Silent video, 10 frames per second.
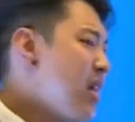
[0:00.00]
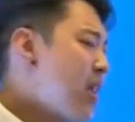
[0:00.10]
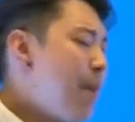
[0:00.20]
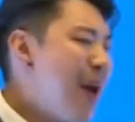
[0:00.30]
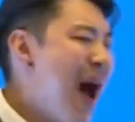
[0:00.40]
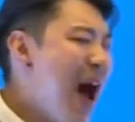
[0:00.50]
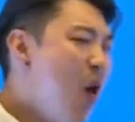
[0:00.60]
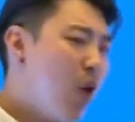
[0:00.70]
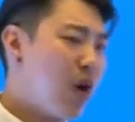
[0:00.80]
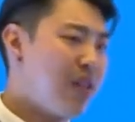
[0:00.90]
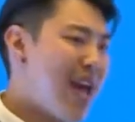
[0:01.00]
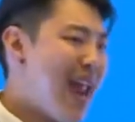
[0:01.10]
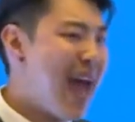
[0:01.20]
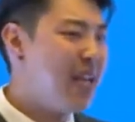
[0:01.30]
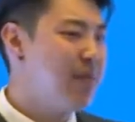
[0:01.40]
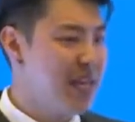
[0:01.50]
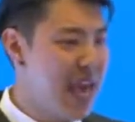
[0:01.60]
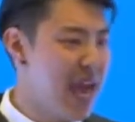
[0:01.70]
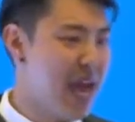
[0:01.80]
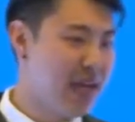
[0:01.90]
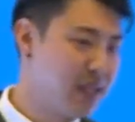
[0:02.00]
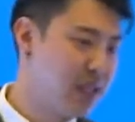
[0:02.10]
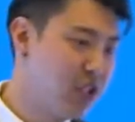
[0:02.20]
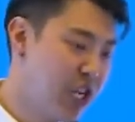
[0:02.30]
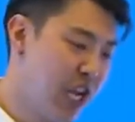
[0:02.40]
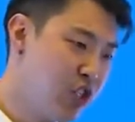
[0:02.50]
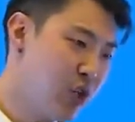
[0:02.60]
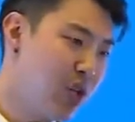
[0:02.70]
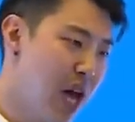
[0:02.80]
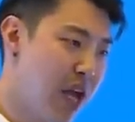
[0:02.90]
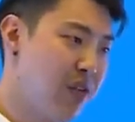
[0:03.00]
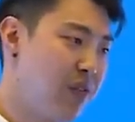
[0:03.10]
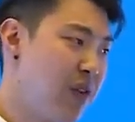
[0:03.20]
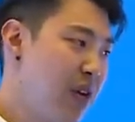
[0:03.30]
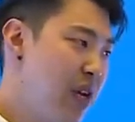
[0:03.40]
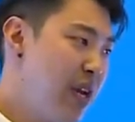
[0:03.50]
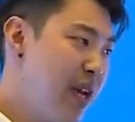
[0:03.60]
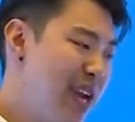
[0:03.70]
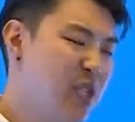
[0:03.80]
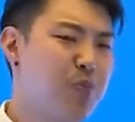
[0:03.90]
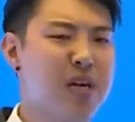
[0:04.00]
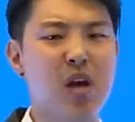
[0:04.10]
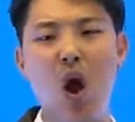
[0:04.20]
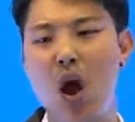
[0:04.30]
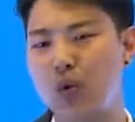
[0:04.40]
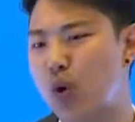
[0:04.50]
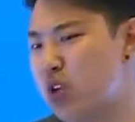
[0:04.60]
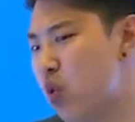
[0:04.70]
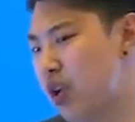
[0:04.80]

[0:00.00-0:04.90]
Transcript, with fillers: The power that Atomy has to change your life is beyond what you